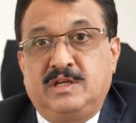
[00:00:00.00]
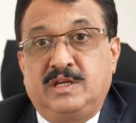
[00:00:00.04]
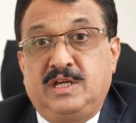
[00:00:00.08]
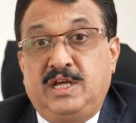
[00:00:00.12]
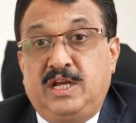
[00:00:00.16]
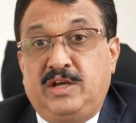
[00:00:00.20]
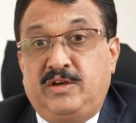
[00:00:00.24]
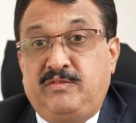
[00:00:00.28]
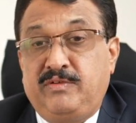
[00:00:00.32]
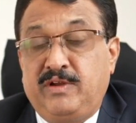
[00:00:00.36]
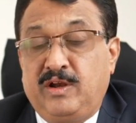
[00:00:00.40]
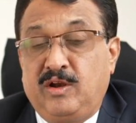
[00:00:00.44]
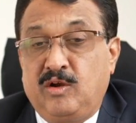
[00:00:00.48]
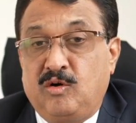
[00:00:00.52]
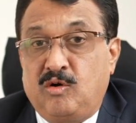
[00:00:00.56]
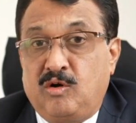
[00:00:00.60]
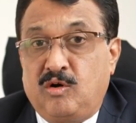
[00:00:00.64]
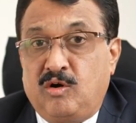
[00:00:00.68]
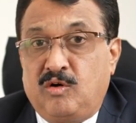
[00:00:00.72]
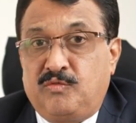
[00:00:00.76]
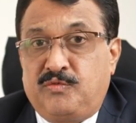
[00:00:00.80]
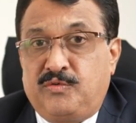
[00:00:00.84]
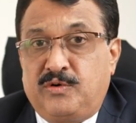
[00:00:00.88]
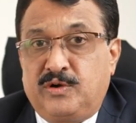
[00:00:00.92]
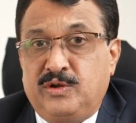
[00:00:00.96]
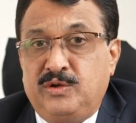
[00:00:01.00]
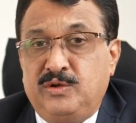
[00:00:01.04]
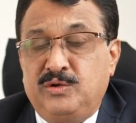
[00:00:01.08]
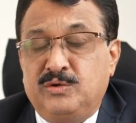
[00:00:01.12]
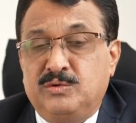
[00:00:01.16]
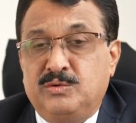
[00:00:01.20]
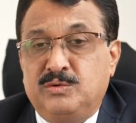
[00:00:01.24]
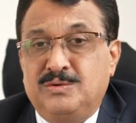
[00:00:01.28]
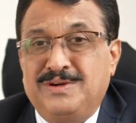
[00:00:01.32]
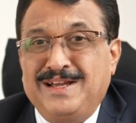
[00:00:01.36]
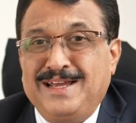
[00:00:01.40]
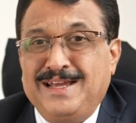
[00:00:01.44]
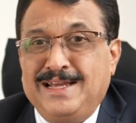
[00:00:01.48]
It will offer
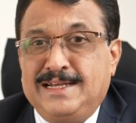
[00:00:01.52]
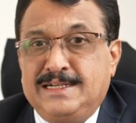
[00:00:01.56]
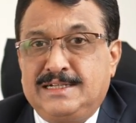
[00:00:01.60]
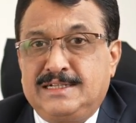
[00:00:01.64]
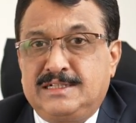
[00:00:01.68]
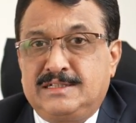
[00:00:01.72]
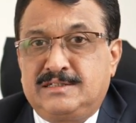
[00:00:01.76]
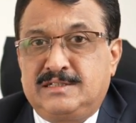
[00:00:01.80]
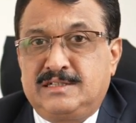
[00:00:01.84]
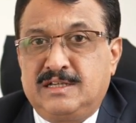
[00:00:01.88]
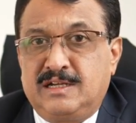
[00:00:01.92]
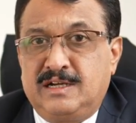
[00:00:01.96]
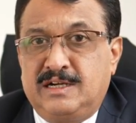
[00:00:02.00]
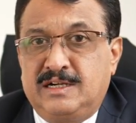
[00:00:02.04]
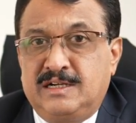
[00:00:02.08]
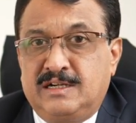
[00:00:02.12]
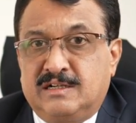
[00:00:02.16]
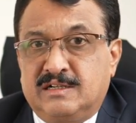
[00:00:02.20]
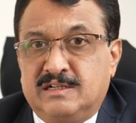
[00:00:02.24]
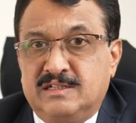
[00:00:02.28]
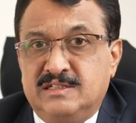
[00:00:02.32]
you excellent